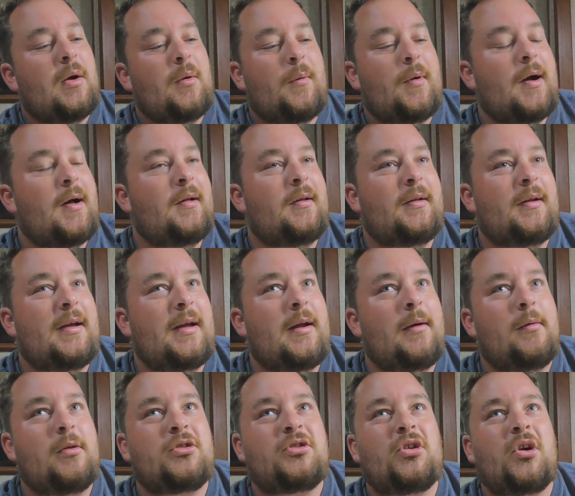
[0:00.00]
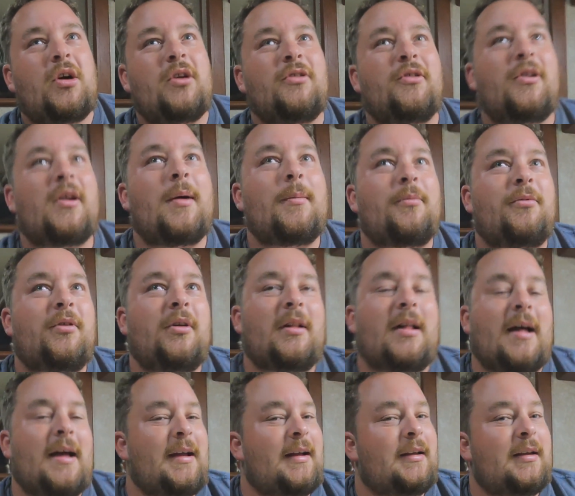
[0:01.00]
Well, it would charge it up to
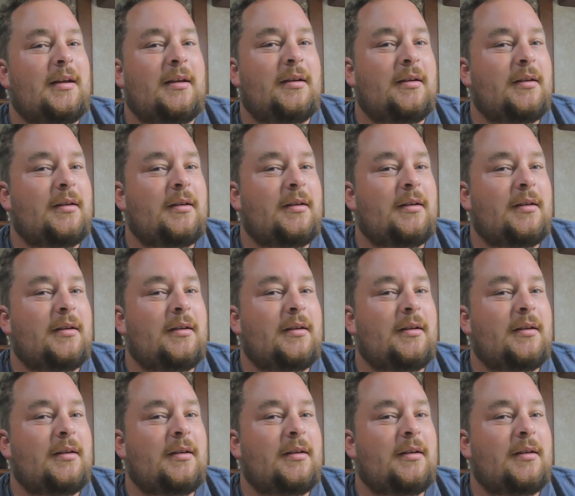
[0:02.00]
like